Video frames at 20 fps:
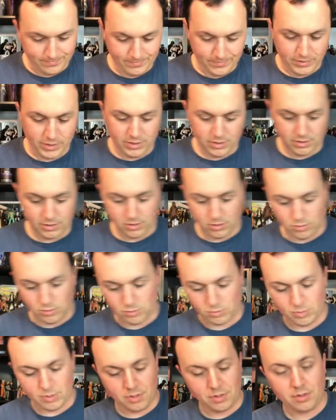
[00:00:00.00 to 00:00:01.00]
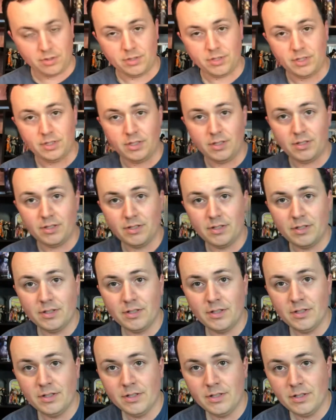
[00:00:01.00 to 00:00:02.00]
This goes with the,
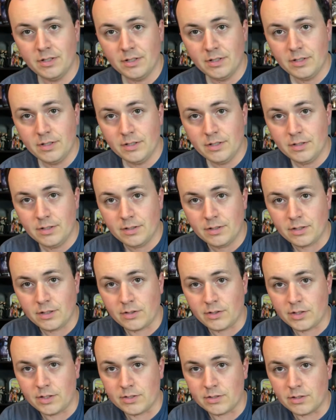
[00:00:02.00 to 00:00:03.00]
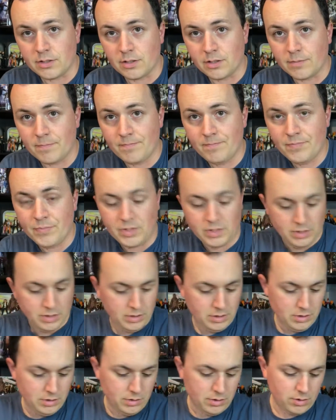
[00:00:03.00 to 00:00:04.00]
there he is there.
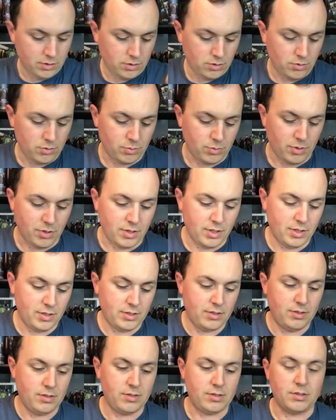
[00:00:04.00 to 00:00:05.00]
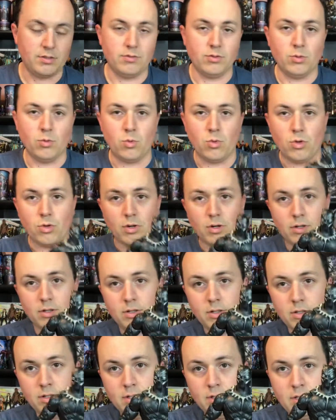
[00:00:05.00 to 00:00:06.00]
This goes with this Civil War
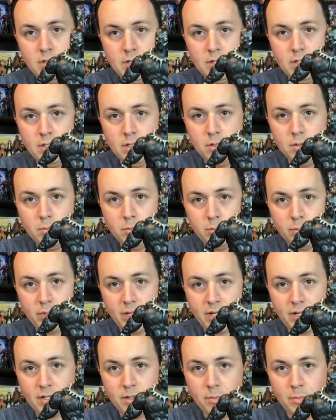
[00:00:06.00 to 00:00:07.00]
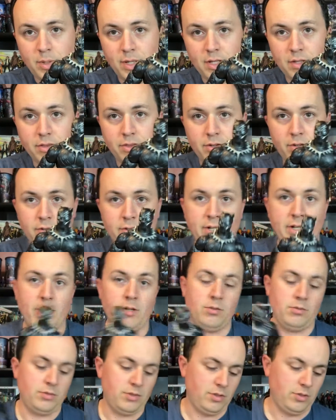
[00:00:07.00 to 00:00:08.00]
Black Panther.
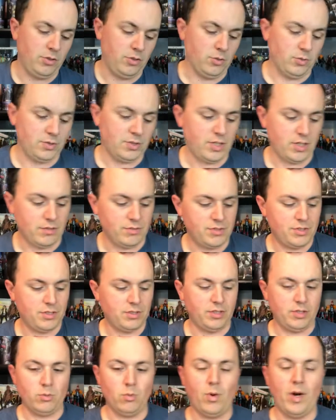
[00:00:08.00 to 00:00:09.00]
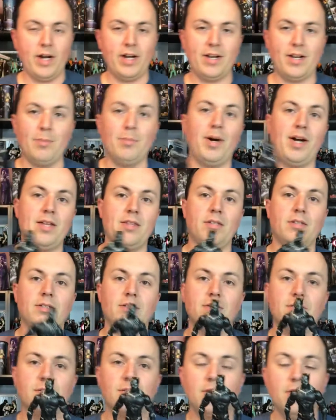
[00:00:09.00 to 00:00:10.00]
Now, you know, it's kind of silly. Why did I buy
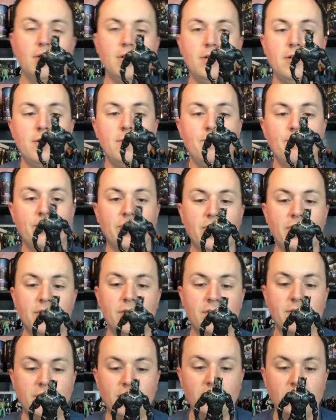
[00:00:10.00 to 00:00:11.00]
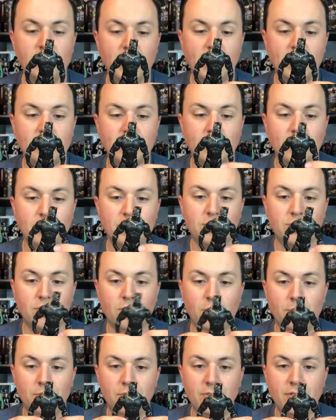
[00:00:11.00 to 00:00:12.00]
this? This is the exact same
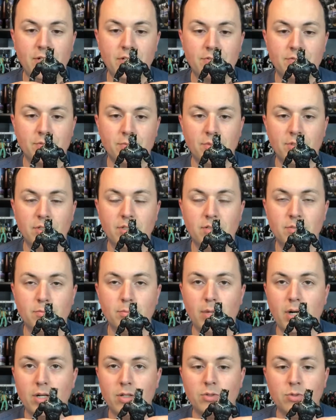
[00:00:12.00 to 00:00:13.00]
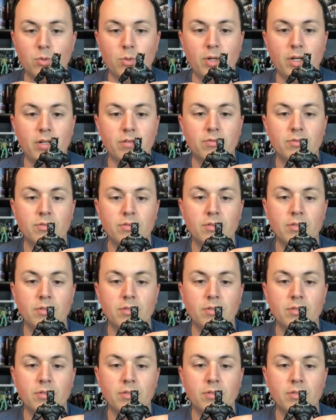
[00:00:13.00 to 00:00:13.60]
sculpt as from the M'Baku wave.